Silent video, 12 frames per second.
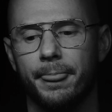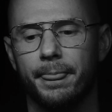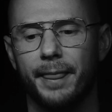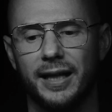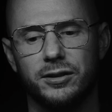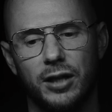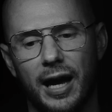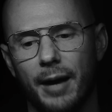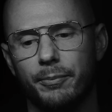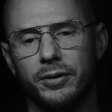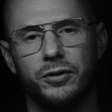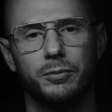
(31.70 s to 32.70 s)
that's
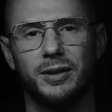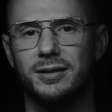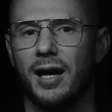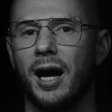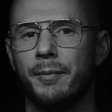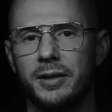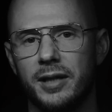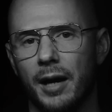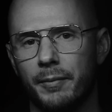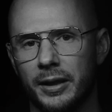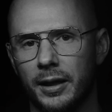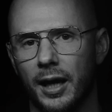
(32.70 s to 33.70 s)
happened to me time and
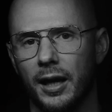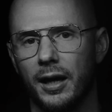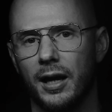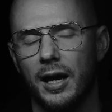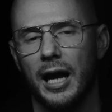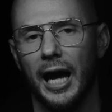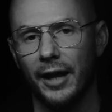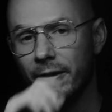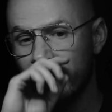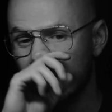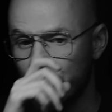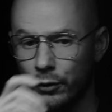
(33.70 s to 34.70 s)
time again. And
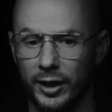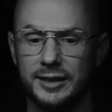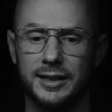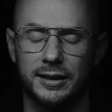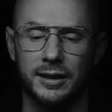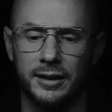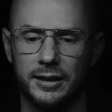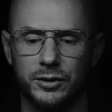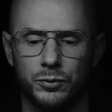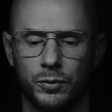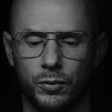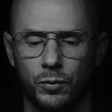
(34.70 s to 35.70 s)
the crazy thing
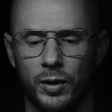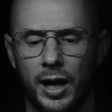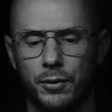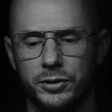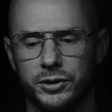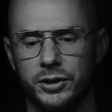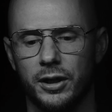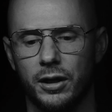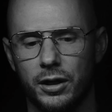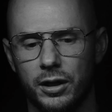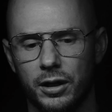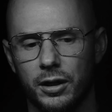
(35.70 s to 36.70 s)
is, when I was
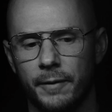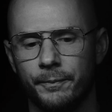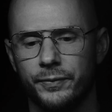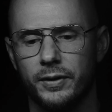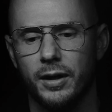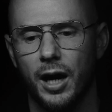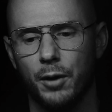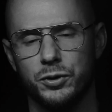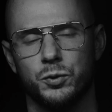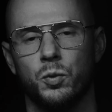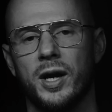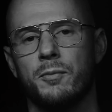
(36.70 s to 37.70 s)
younger, I
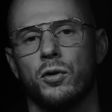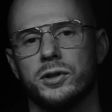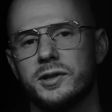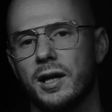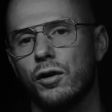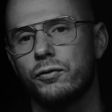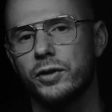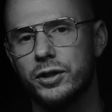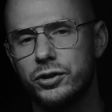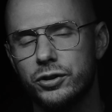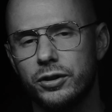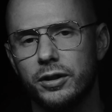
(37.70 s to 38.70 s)
was way more
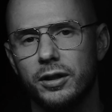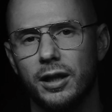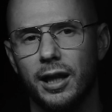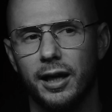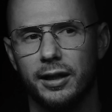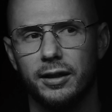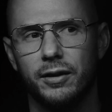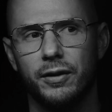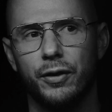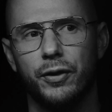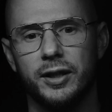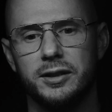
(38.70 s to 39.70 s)
selfish. Like the
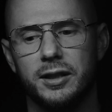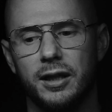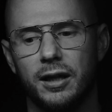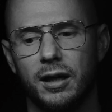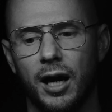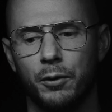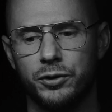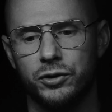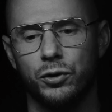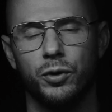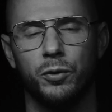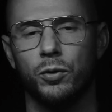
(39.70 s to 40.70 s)
things that I was
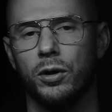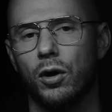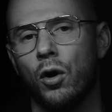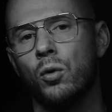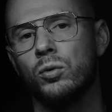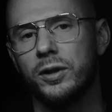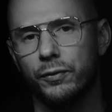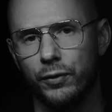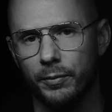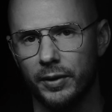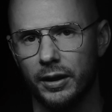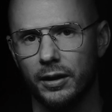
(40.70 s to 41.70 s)
doing were only for
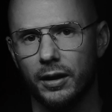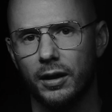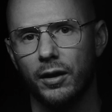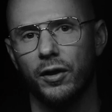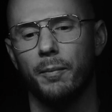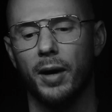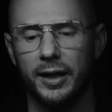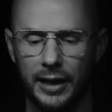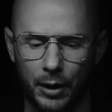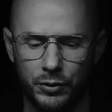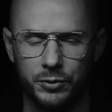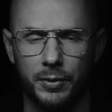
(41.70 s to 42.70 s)
me. The money
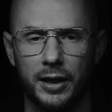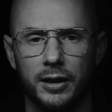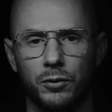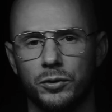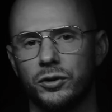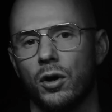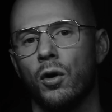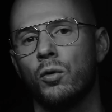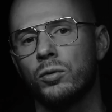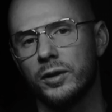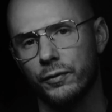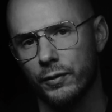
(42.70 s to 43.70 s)
I was making was
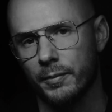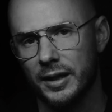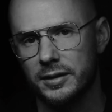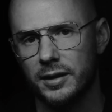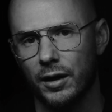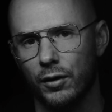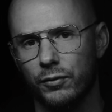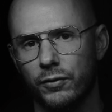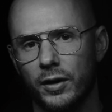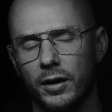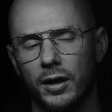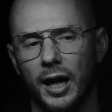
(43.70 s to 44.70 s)
only for myself.
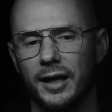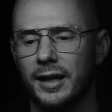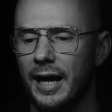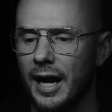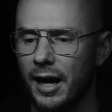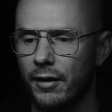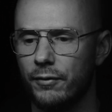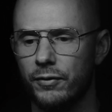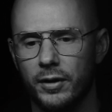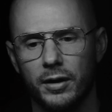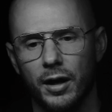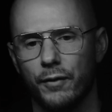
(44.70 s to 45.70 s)
I didn't have
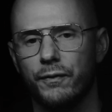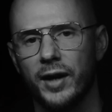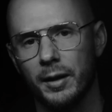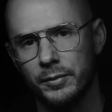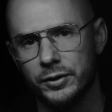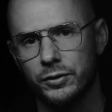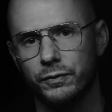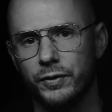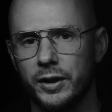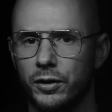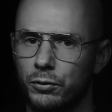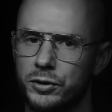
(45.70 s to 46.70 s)
a family to
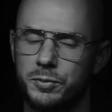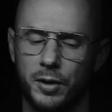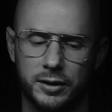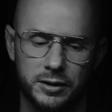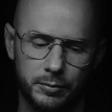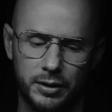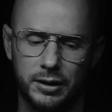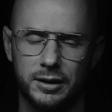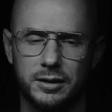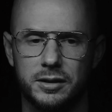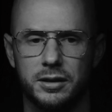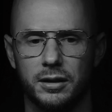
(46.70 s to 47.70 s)
feed or
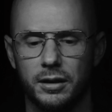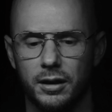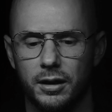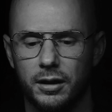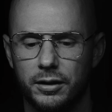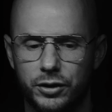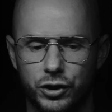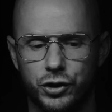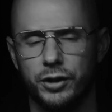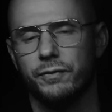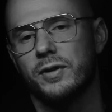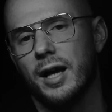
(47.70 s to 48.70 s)
responsibilities to to
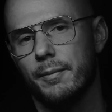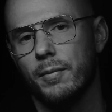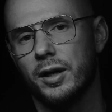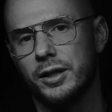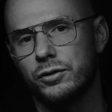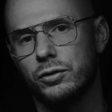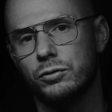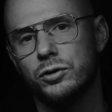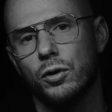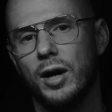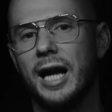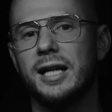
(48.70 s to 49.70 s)
shift that money to.
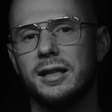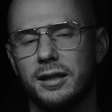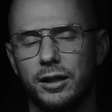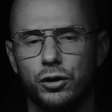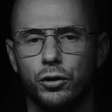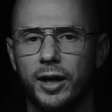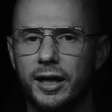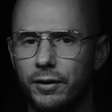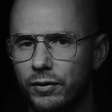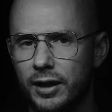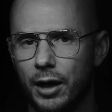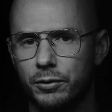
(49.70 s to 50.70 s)
So anything
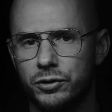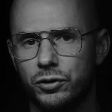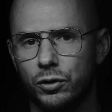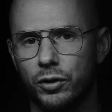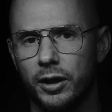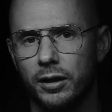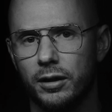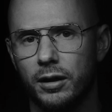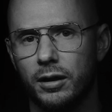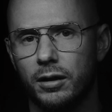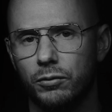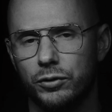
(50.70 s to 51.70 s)
creatively I was doing
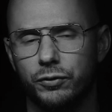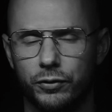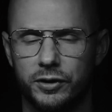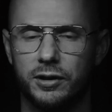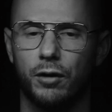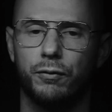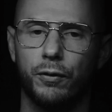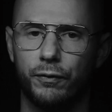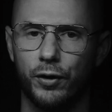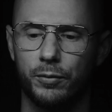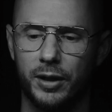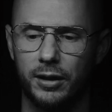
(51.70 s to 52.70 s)
was for
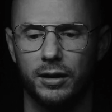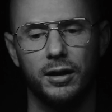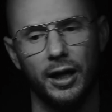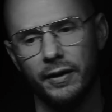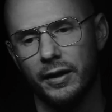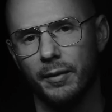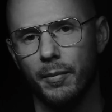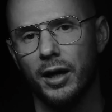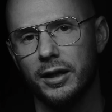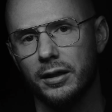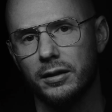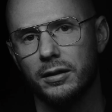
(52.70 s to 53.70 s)
self-fulfillment and then the
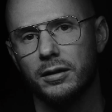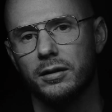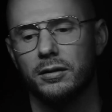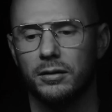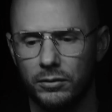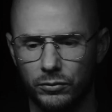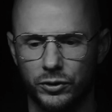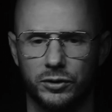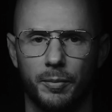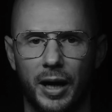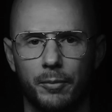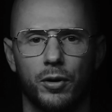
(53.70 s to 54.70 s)
money was the
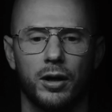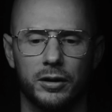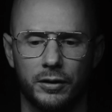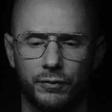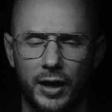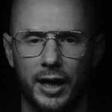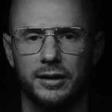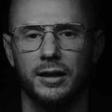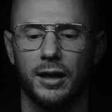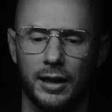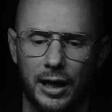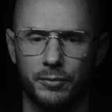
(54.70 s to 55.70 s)
byproduct of that
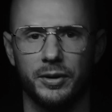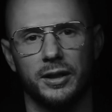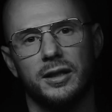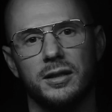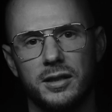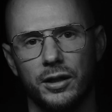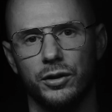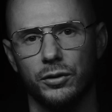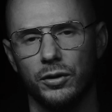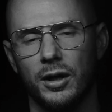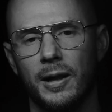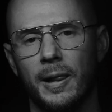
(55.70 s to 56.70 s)
that allowed me to continue.